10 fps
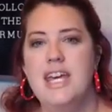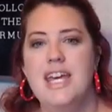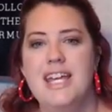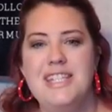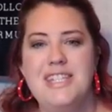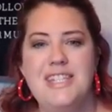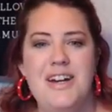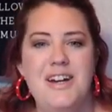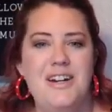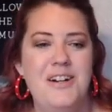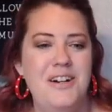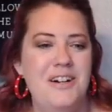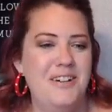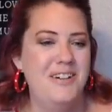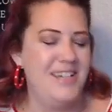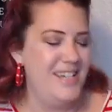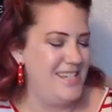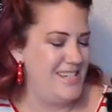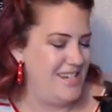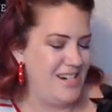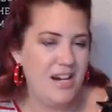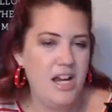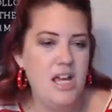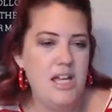and so he is here.